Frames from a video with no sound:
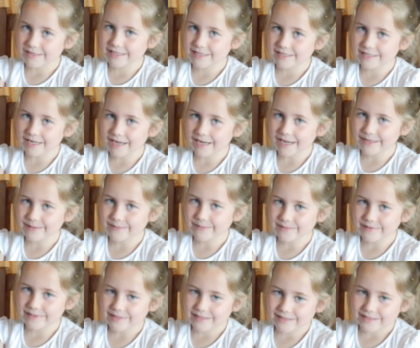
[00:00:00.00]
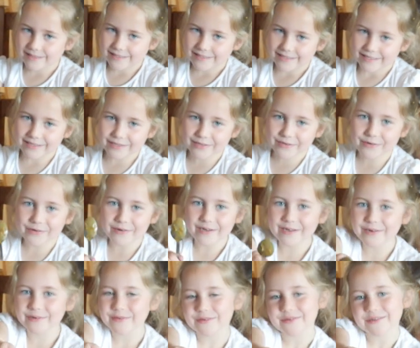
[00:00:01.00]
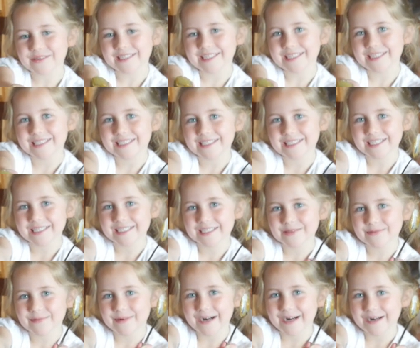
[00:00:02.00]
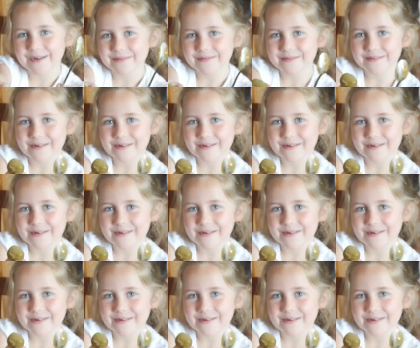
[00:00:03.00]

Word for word: Good times. You got it on your t-shirt as well.